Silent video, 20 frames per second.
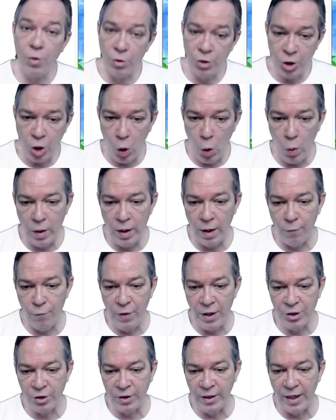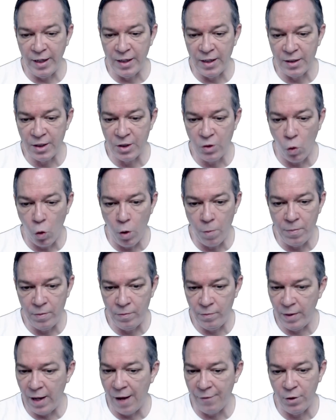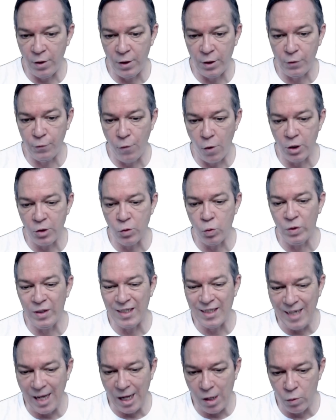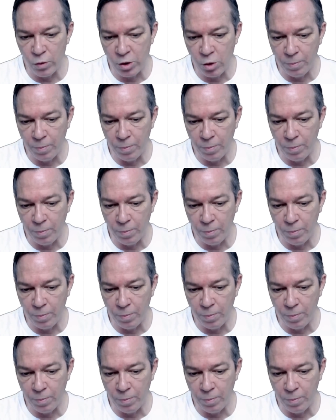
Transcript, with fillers: showing eventually at this storm, after this first one, the second one's going